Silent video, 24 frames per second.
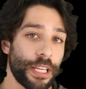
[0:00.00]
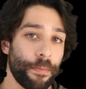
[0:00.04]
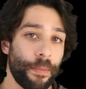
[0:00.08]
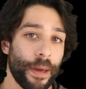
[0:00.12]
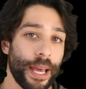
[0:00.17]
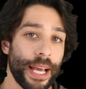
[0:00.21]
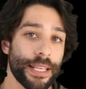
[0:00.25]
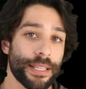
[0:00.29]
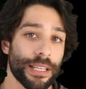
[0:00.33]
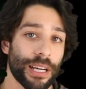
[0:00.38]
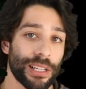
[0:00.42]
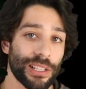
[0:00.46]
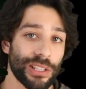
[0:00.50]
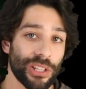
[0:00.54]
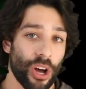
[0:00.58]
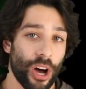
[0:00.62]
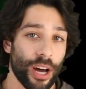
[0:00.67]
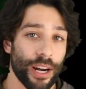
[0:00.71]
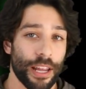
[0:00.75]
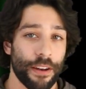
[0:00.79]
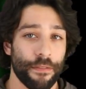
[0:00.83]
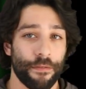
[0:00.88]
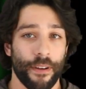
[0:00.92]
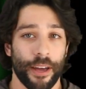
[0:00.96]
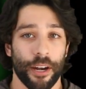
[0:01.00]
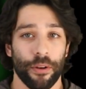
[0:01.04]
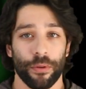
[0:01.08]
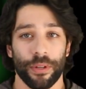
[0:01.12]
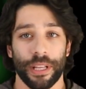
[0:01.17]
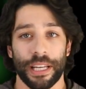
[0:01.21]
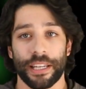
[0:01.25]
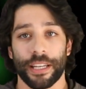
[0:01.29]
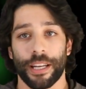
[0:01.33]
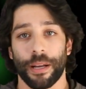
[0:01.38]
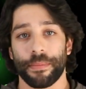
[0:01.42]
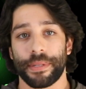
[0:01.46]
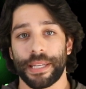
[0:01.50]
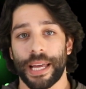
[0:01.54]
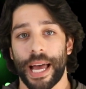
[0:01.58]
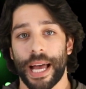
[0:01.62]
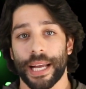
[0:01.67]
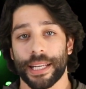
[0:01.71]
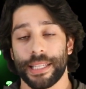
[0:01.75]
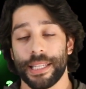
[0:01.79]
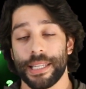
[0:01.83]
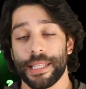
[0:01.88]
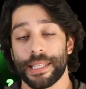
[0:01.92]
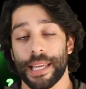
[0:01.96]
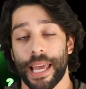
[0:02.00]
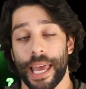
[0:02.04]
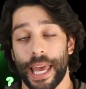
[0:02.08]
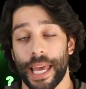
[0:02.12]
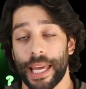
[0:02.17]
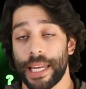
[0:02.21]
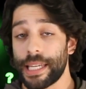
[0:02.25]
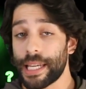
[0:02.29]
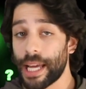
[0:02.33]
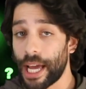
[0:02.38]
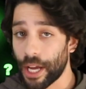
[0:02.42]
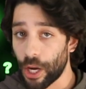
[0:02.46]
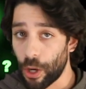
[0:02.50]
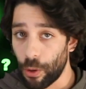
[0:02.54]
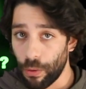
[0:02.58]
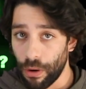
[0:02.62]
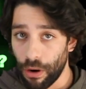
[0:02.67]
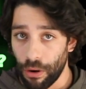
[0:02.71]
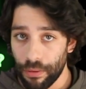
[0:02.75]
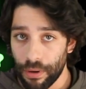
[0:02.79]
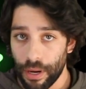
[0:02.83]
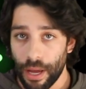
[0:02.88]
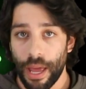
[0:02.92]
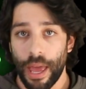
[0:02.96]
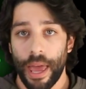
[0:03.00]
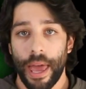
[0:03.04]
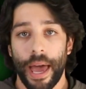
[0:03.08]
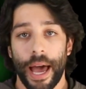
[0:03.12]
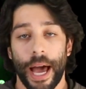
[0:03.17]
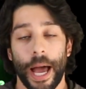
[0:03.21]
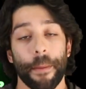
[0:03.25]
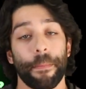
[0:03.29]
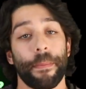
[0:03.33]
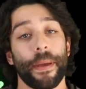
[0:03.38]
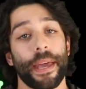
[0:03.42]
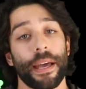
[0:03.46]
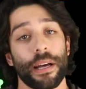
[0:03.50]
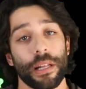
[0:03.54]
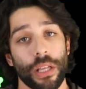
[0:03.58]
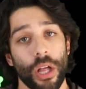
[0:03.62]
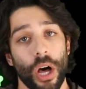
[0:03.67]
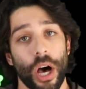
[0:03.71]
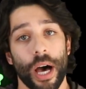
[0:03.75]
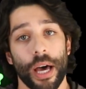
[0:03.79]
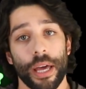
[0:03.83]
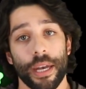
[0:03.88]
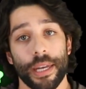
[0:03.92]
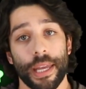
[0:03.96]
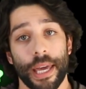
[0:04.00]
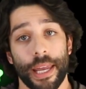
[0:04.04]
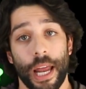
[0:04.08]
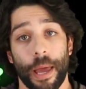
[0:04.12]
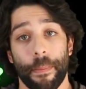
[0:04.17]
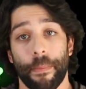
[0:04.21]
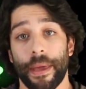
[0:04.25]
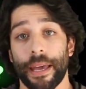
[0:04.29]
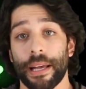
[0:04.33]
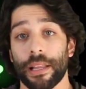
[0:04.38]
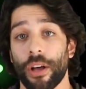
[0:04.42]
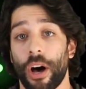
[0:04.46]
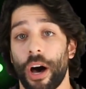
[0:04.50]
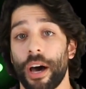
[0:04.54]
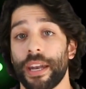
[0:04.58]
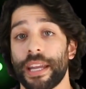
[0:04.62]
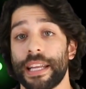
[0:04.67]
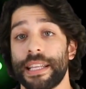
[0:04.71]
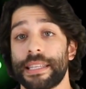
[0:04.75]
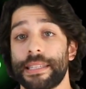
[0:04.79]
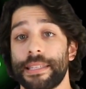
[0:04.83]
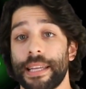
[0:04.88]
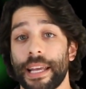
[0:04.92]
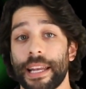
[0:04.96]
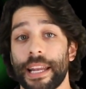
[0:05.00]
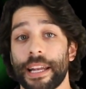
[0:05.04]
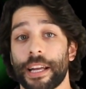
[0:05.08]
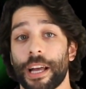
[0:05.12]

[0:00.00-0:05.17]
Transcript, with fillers: he pays a lot in federal income taxes and, I quote, "I pay a lot, and I pay a lot in state